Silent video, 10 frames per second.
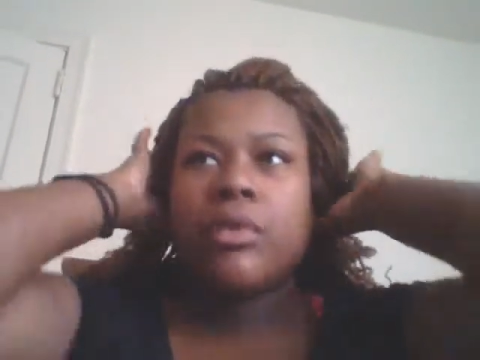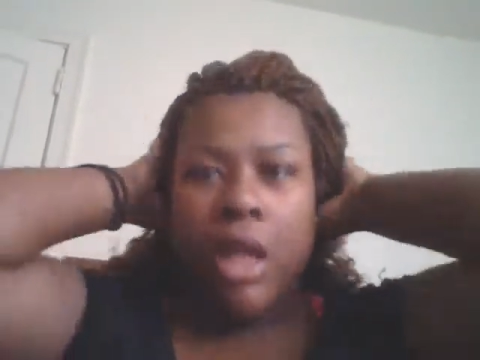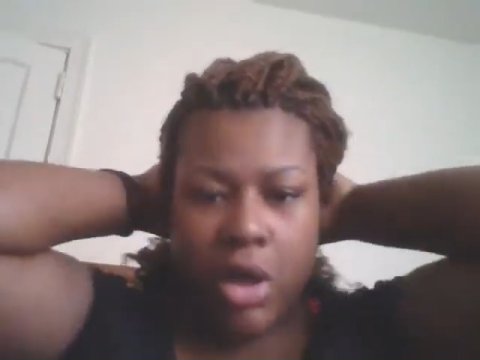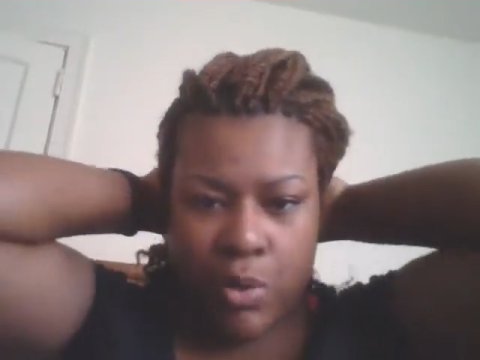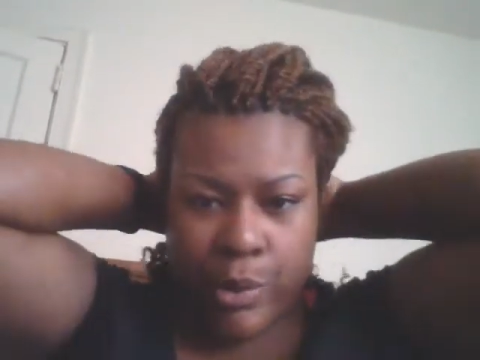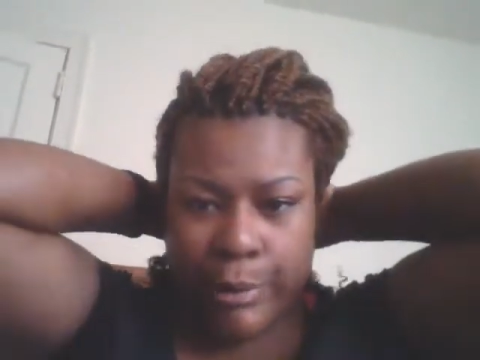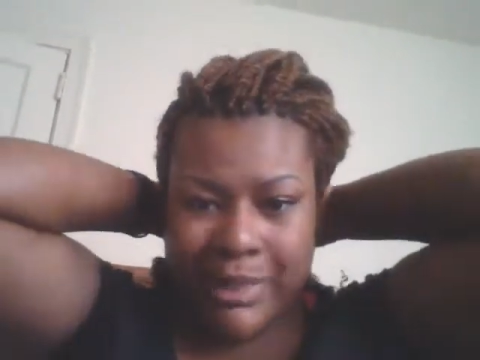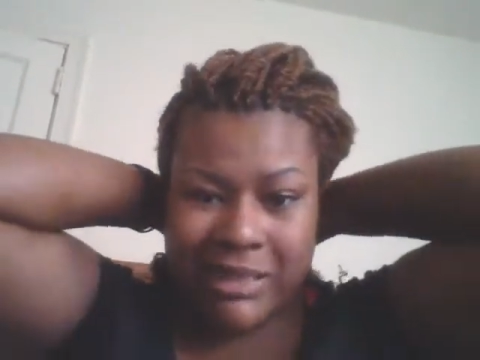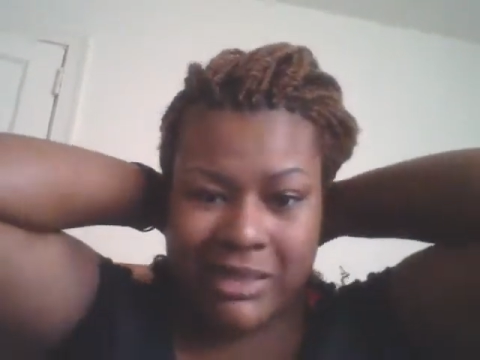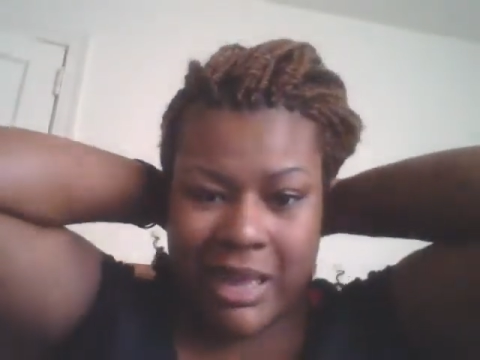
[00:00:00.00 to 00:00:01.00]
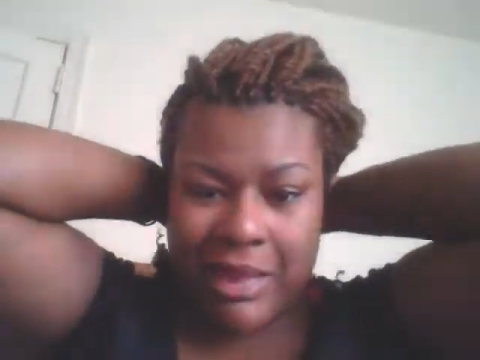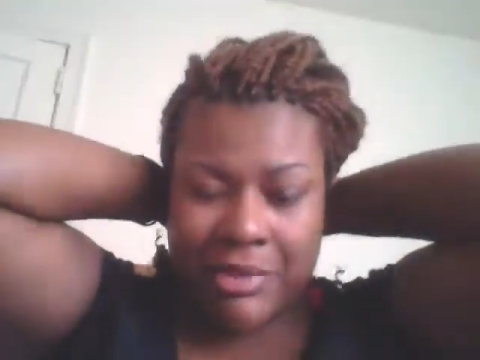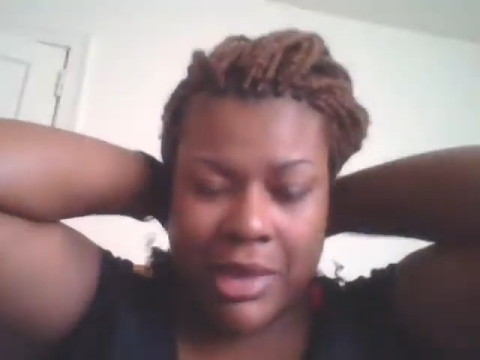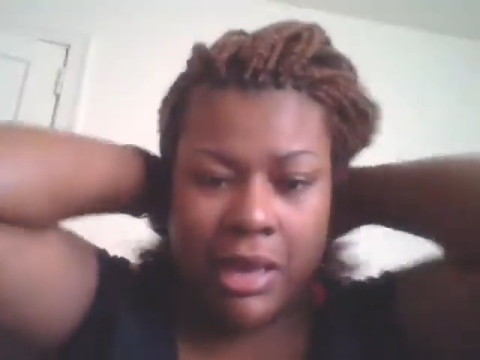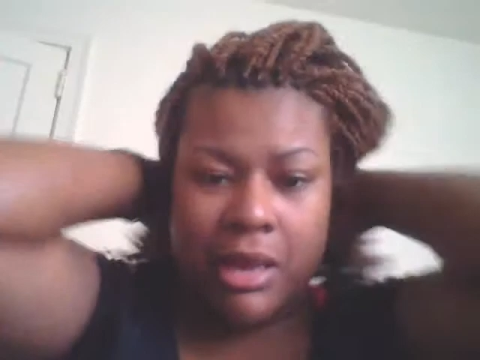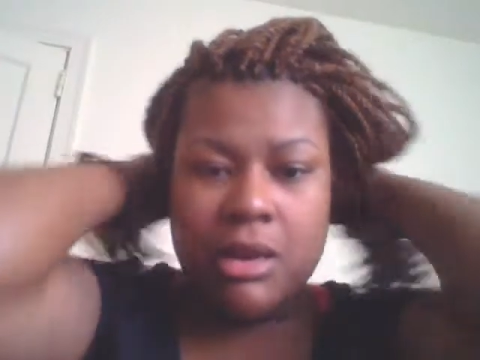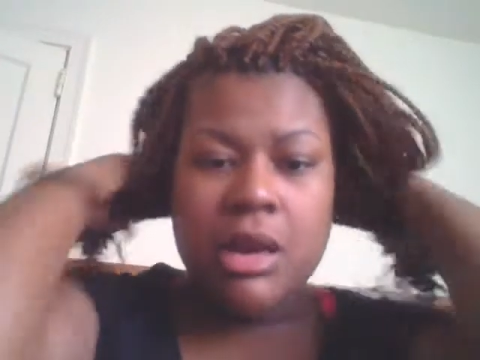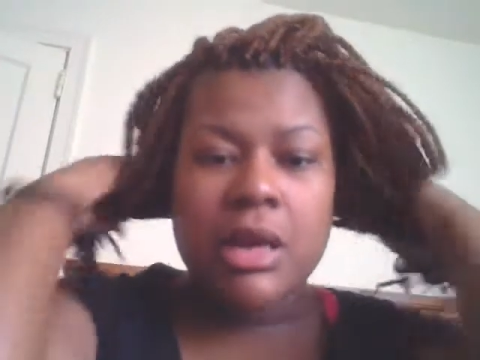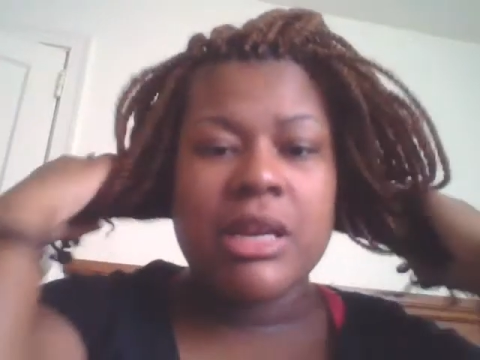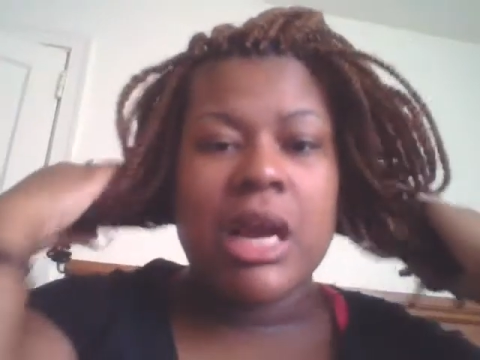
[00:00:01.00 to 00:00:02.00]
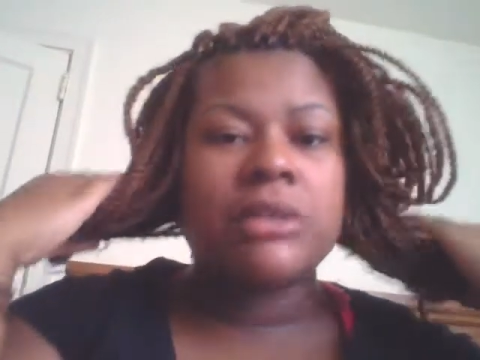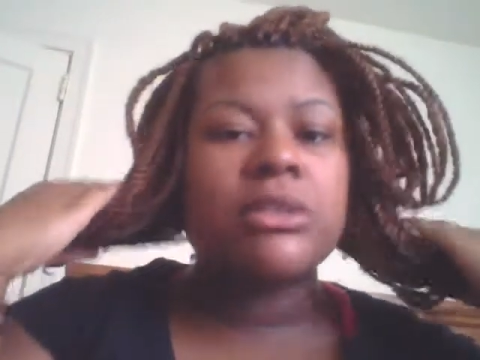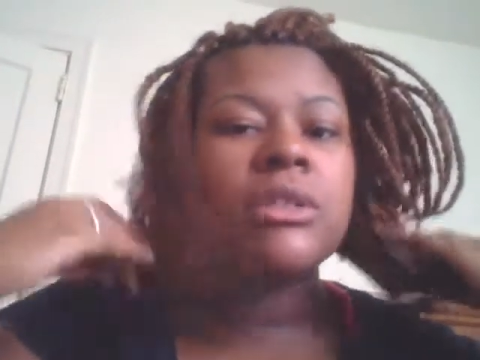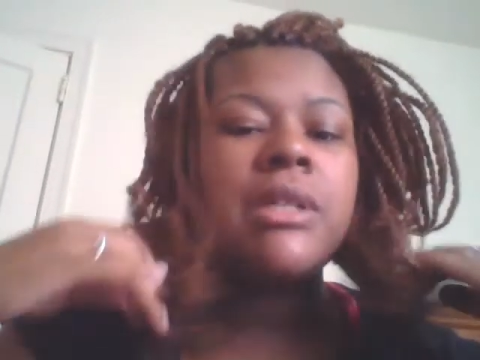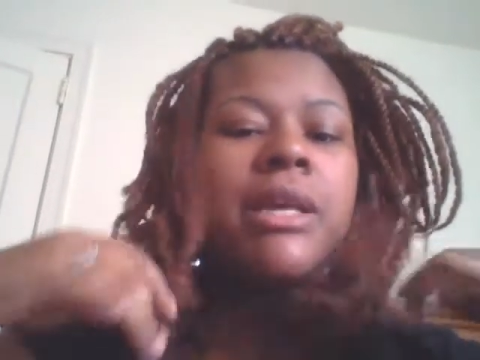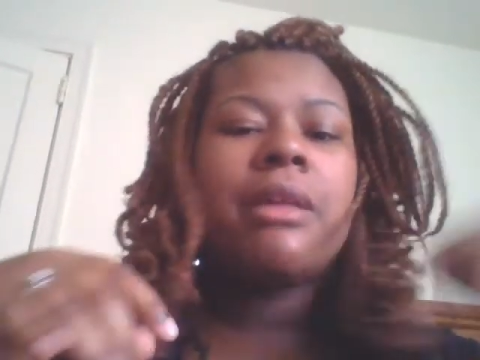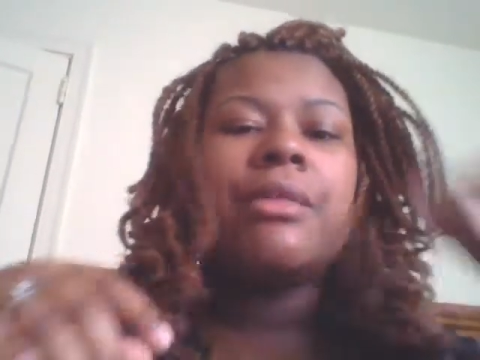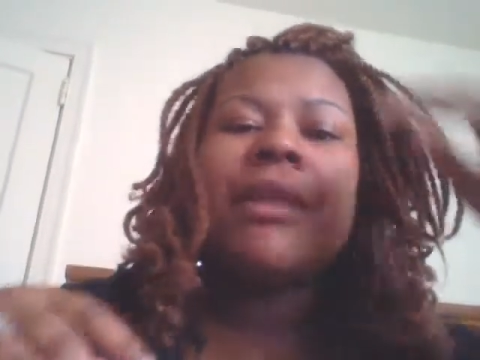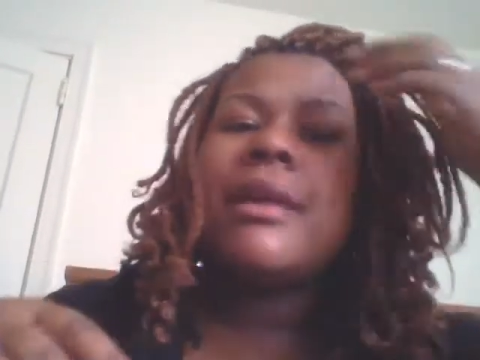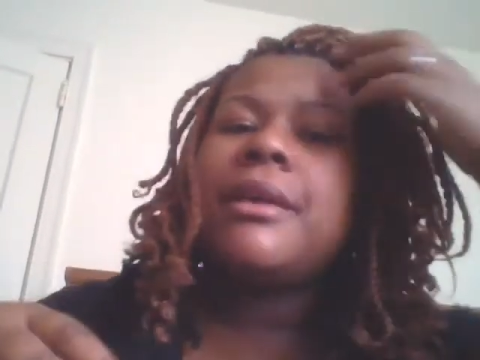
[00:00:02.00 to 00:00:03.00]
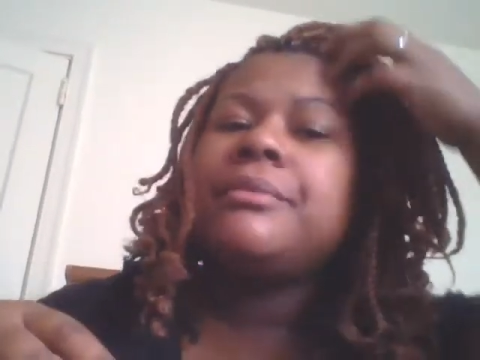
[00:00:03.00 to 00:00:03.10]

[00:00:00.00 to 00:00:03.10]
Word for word: a woman said that her doctor said that